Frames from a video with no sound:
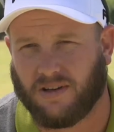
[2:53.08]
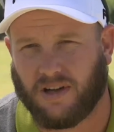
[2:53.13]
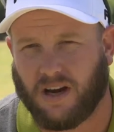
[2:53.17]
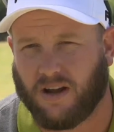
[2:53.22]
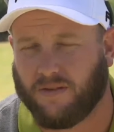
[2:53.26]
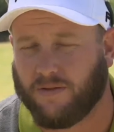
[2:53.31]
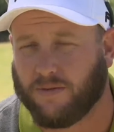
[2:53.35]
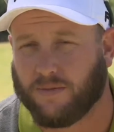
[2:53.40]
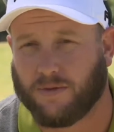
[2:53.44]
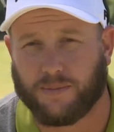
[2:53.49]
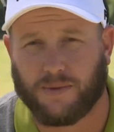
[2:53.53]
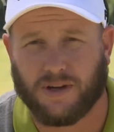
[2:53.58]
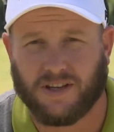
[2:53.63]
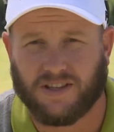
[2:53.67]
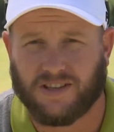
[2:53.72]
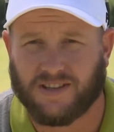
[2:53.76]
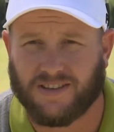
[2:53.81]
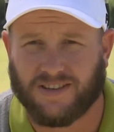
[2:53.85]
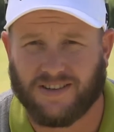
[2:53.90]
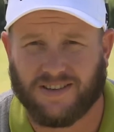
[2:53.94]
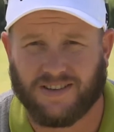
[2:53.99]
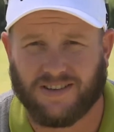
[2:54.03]
I love him to
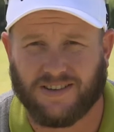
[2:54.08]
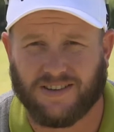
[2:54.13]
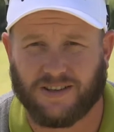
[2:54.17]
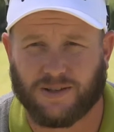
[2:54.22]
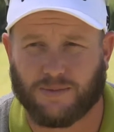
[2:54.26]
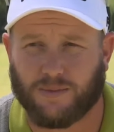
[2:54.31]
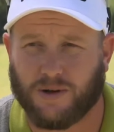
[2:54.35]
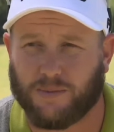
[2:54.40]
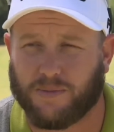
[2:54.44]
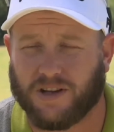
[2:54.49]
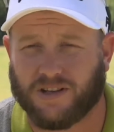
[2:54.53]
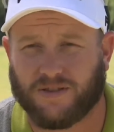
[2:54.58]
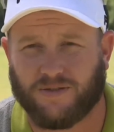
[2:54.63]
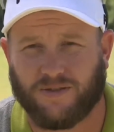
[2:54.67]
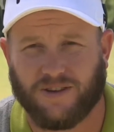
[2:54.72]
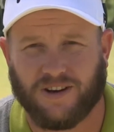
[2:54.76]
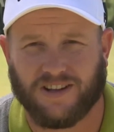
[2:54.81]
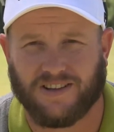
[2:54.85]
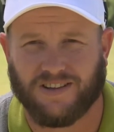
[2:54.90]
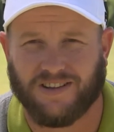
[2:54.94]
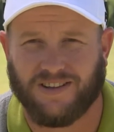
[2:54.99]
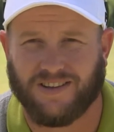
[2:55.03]
bits. He's my best
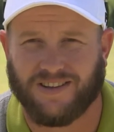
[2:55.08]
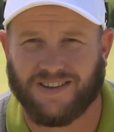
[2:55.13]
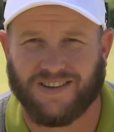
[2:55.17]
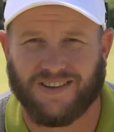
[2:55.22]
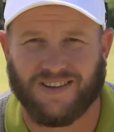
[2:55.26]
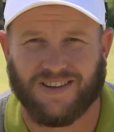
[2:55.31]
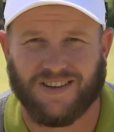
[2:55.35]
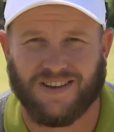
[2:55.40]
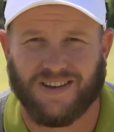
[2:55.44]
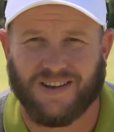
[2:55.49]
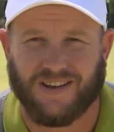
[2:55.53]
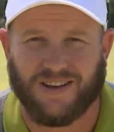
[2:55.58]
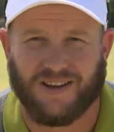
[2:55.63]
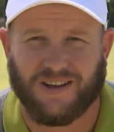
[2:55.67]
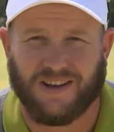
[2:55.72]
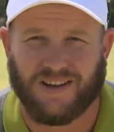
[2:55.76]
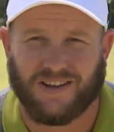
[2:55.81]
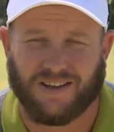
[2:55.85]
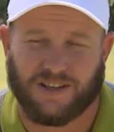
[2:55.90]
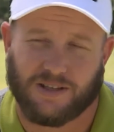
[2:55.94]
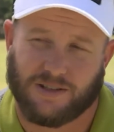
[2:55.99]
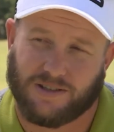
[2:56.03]
friend,
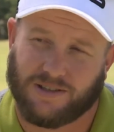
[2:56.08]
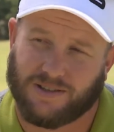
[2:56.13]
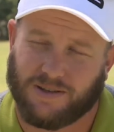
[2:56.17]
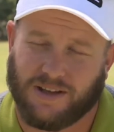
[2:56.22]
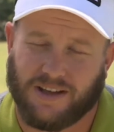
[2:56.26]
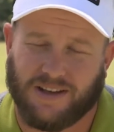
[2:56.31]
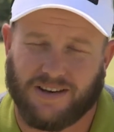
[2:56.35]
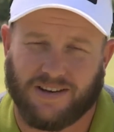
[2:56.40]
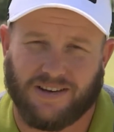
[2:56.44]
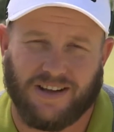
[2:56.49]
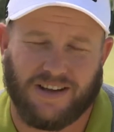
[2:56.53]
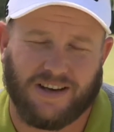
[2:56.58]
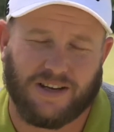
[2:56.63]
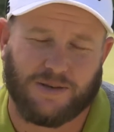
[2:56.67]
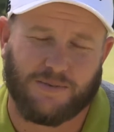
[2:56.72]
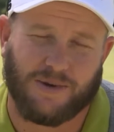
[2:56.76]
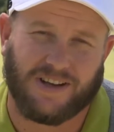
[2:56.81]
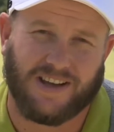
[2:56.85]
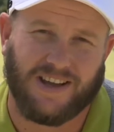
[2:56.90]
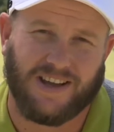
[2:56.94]
and he's my